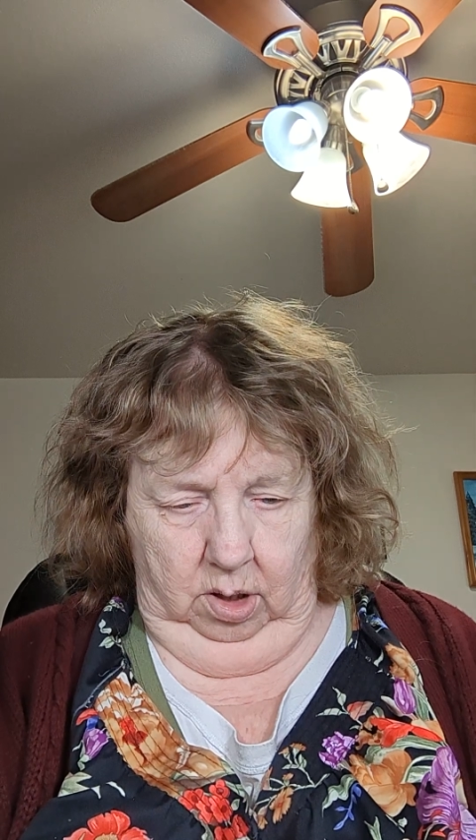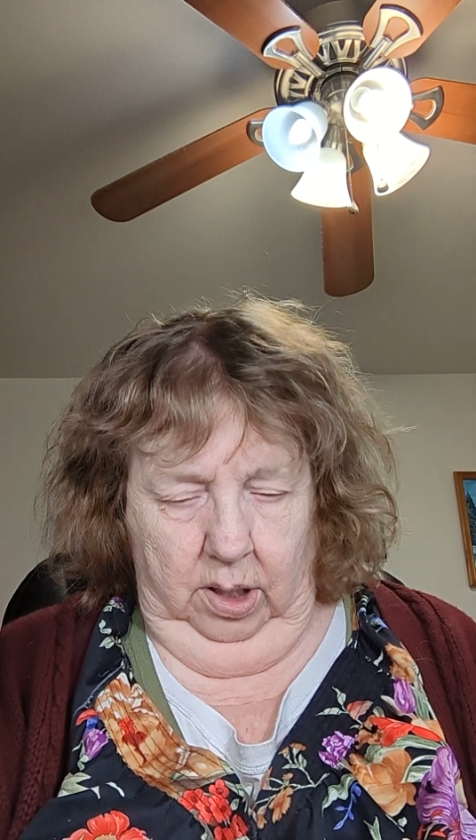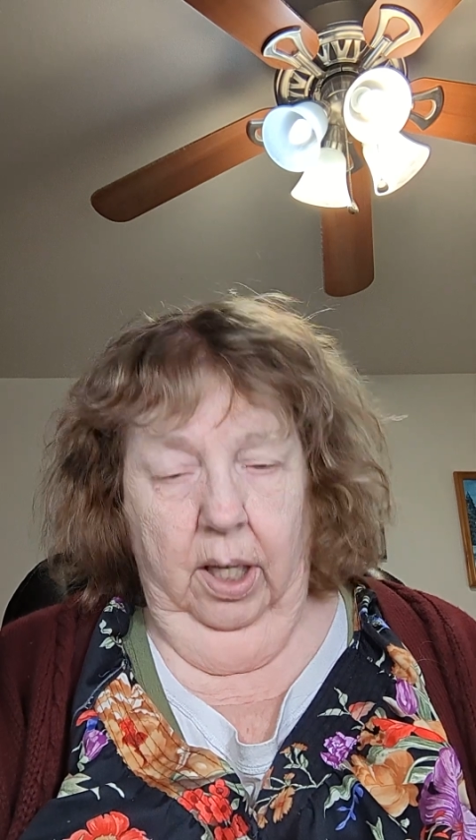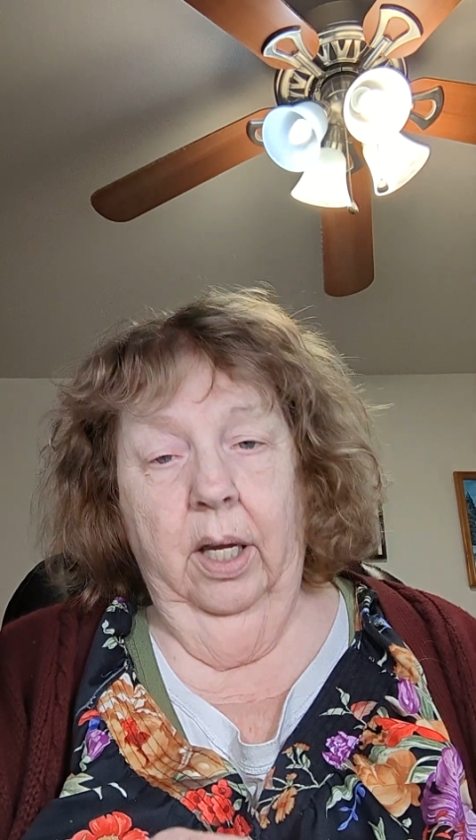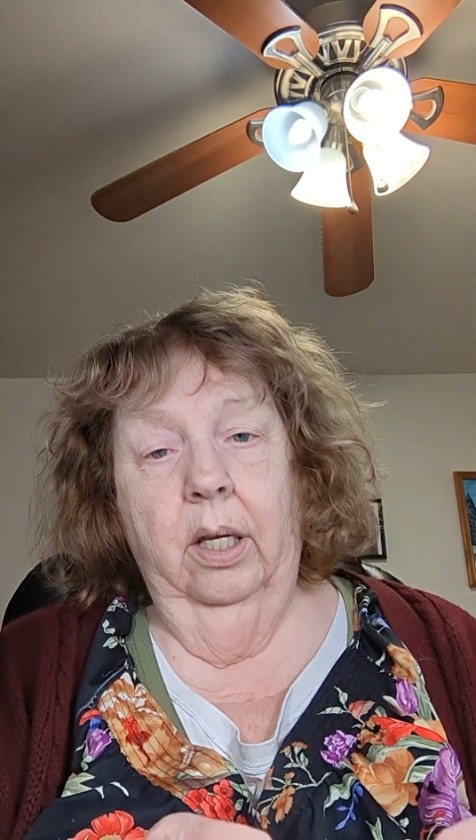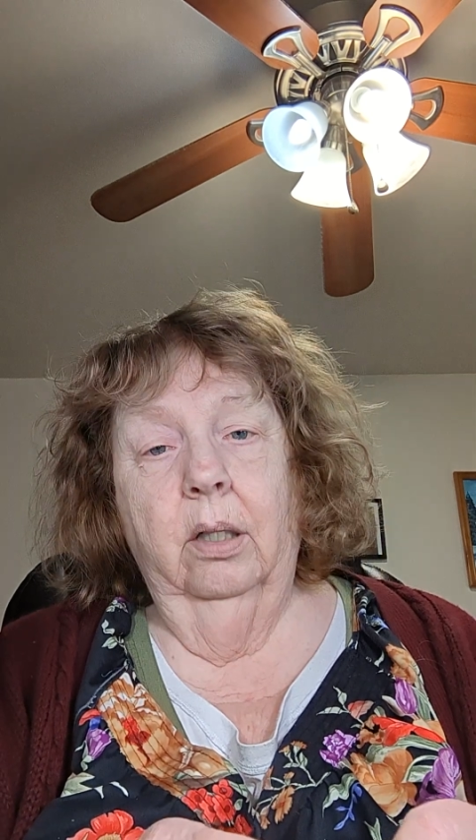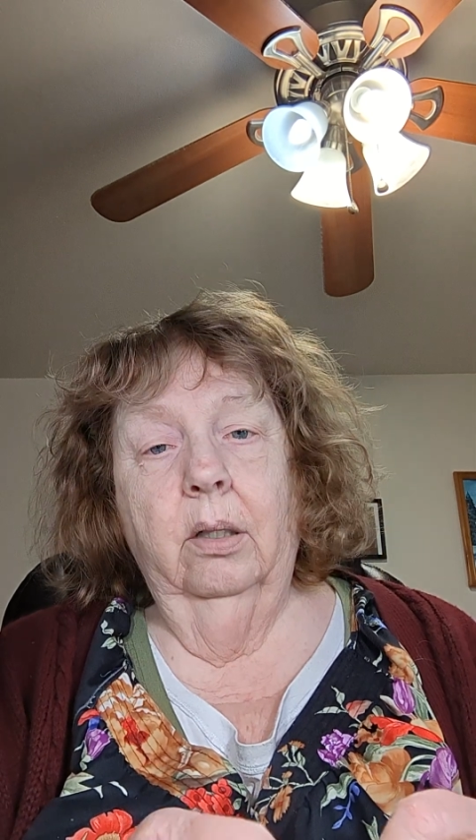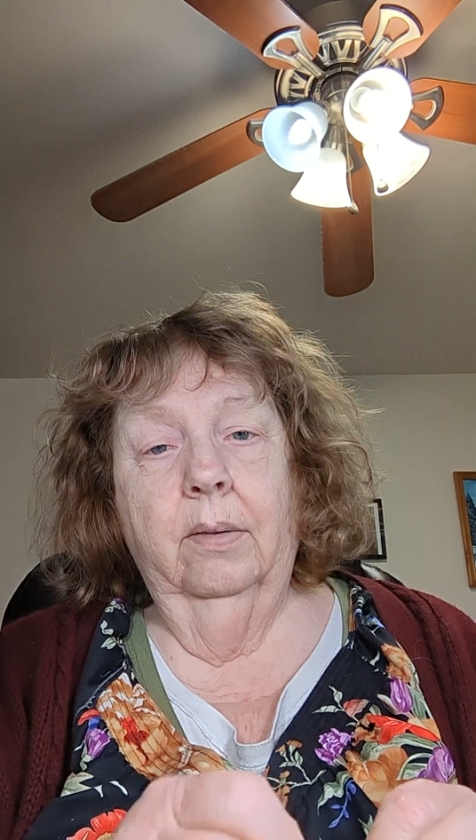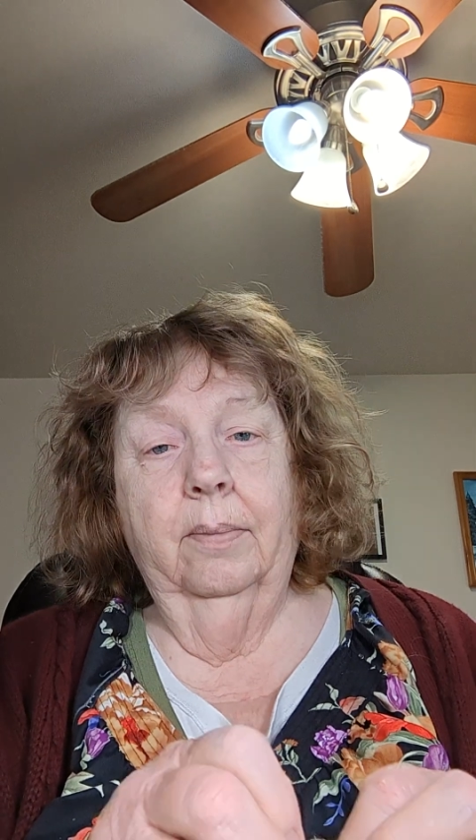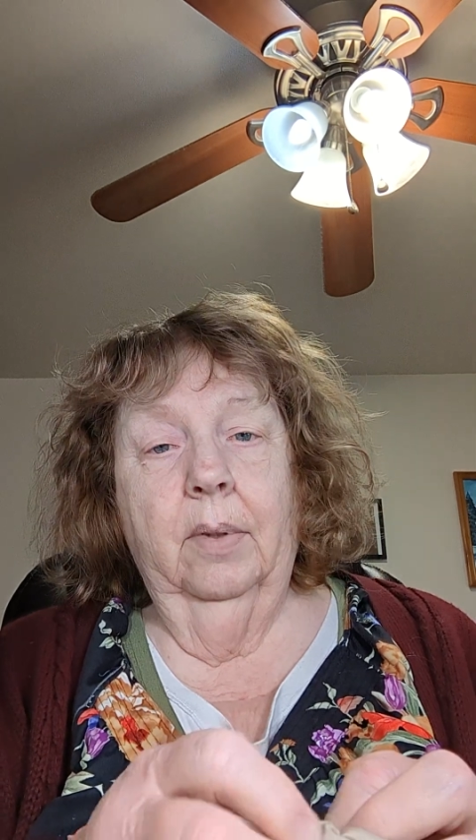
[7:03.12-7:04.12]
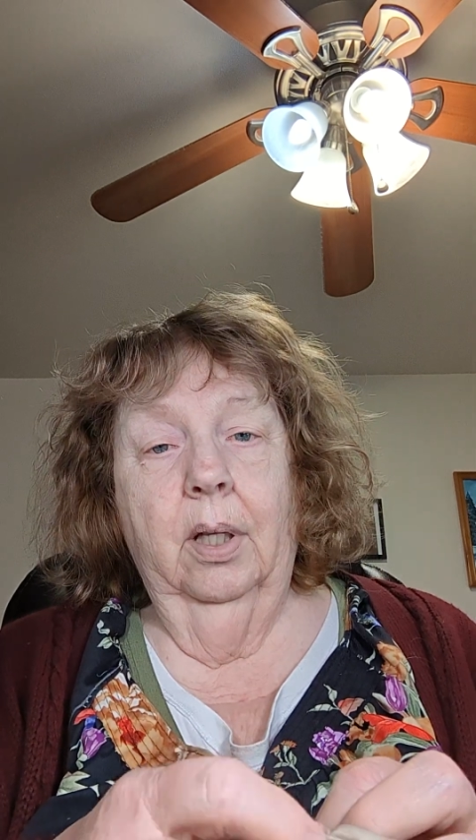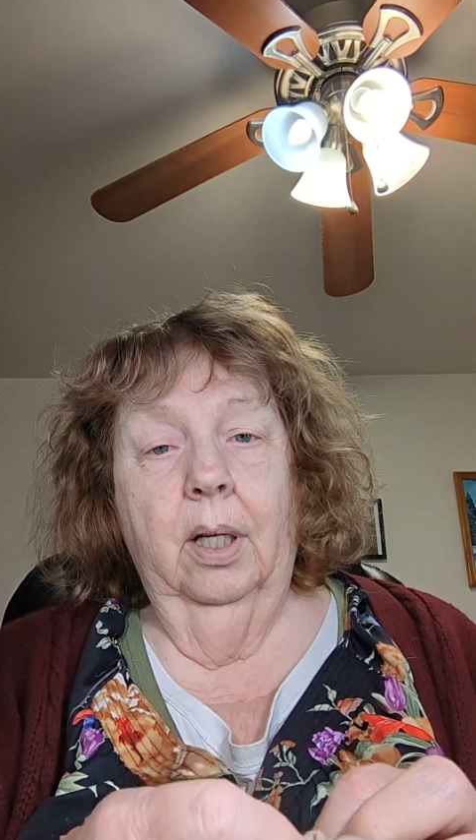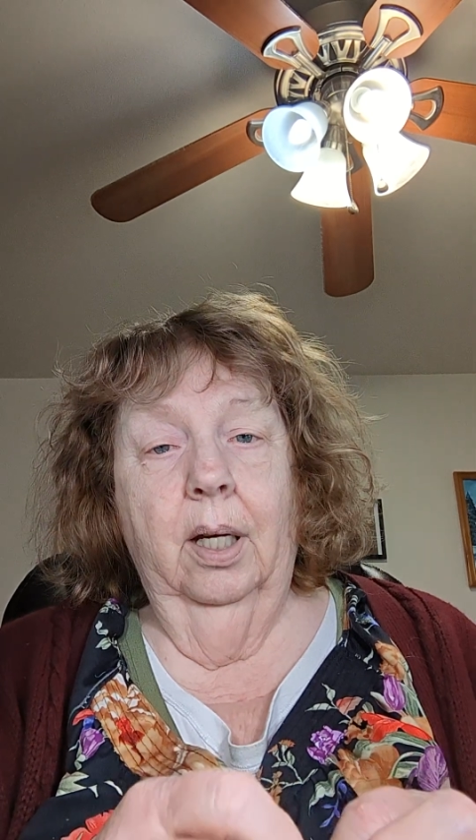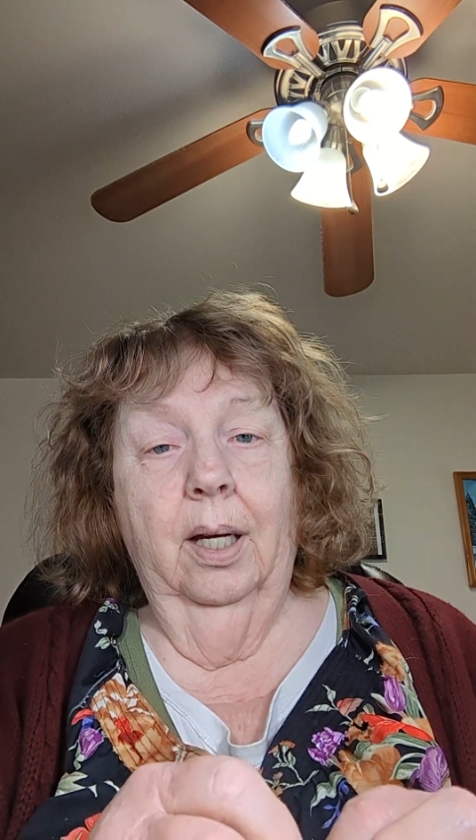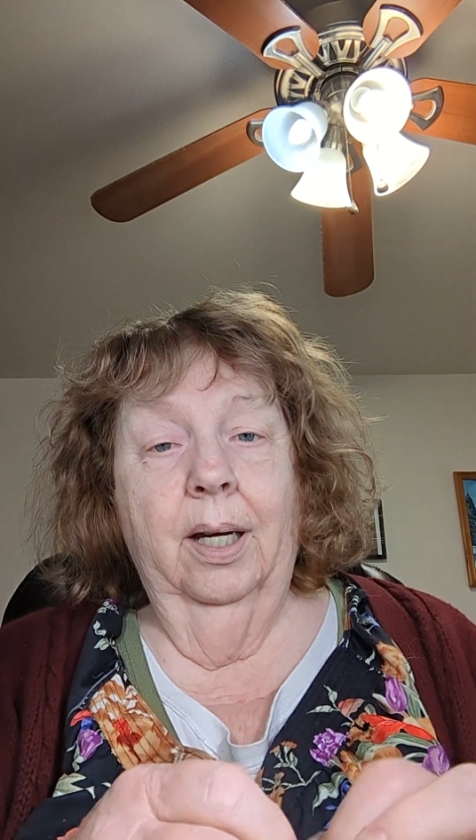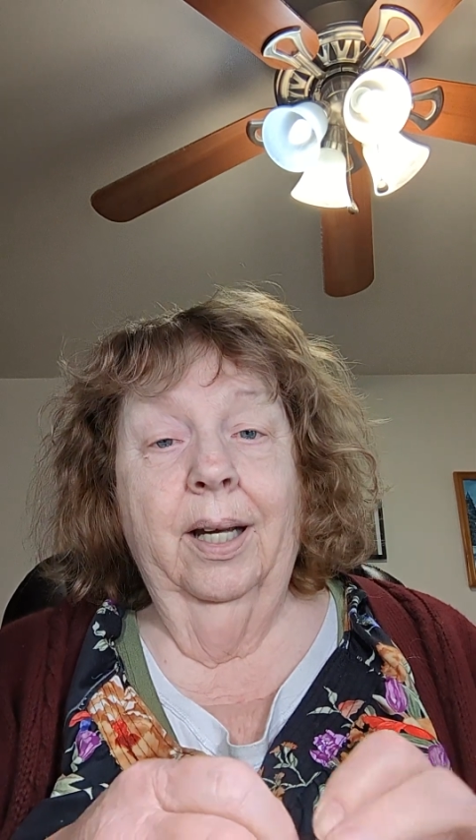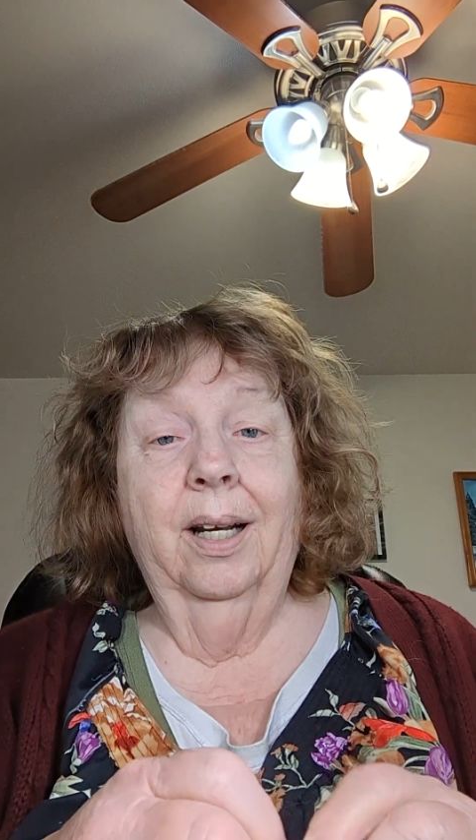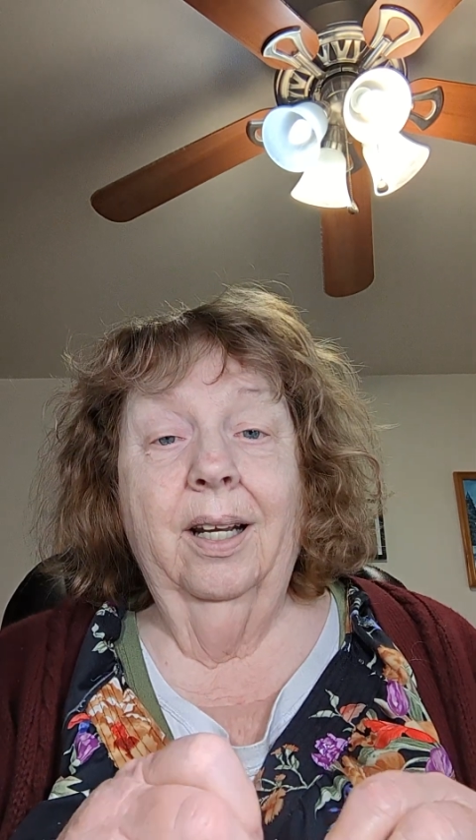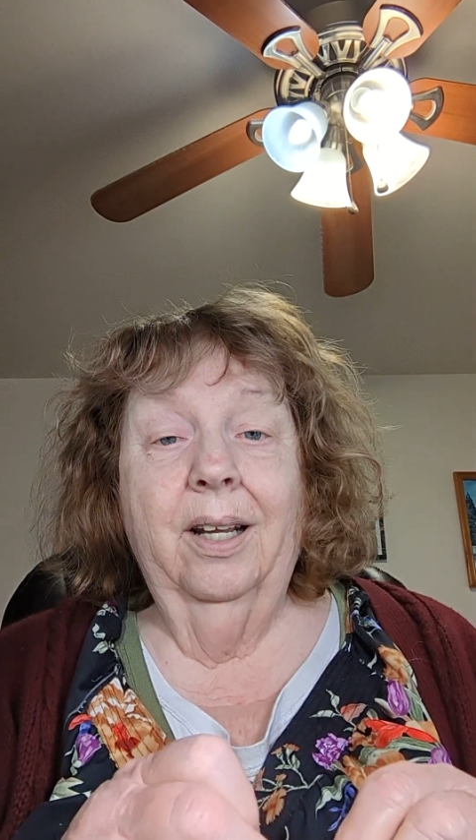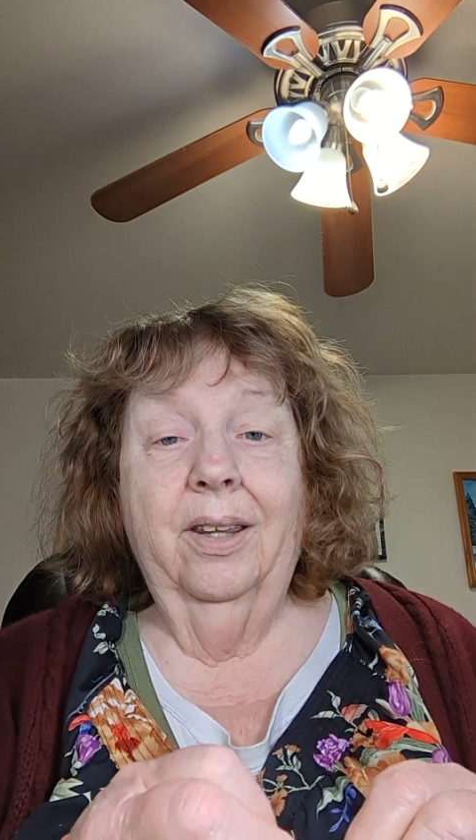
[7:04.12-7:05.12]
And I got a
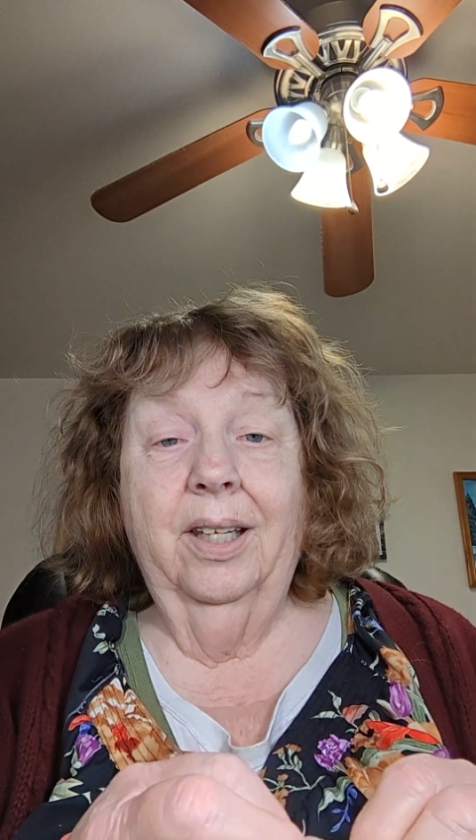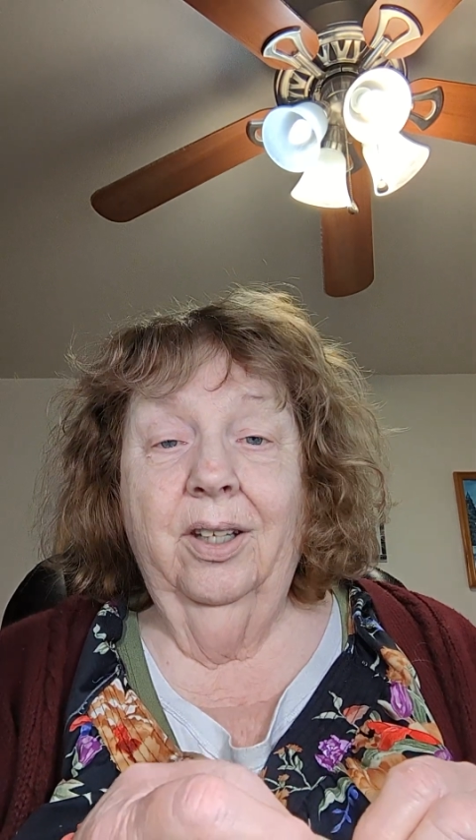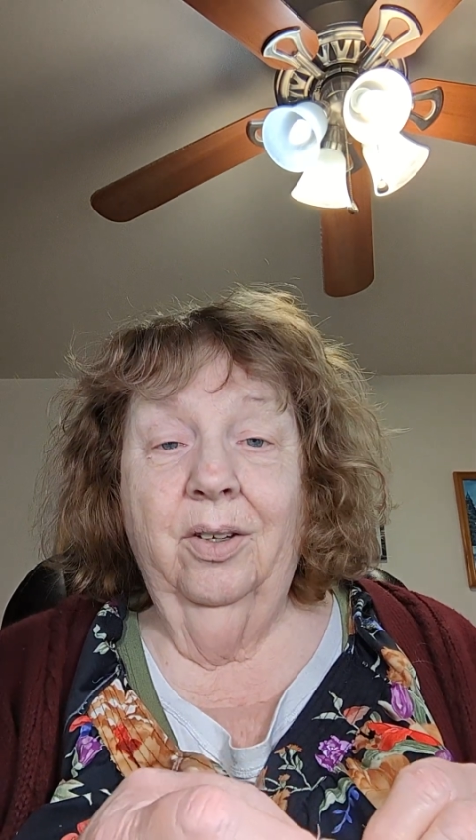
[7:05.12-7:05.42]
lot of thank